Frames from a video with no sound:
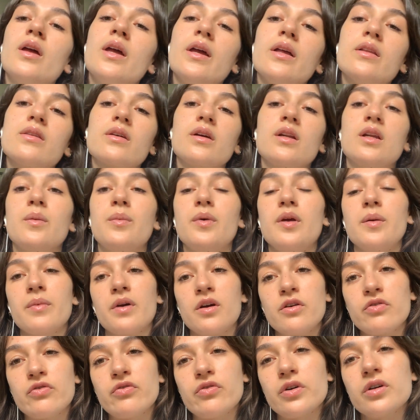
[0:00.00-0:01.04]
It's gonna be
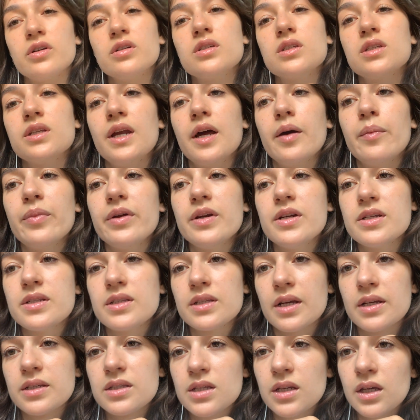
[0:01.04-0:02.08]
my first step at
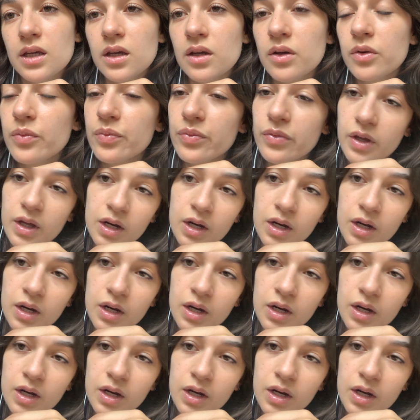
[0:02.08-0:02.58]
assessing you.